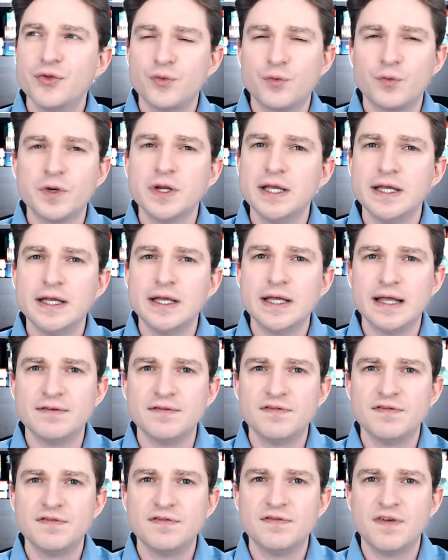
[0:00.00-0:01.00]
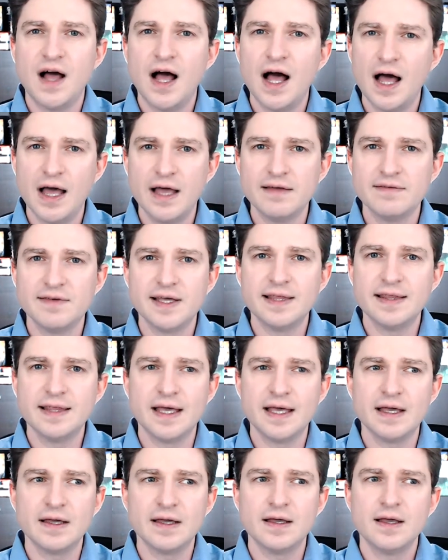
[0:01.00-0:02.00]
3 and 5, I
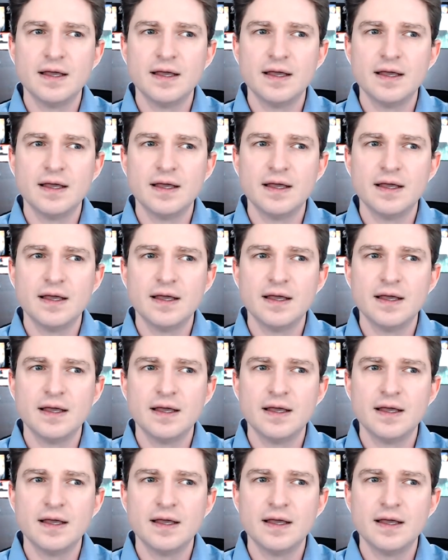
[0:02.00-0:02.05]
think,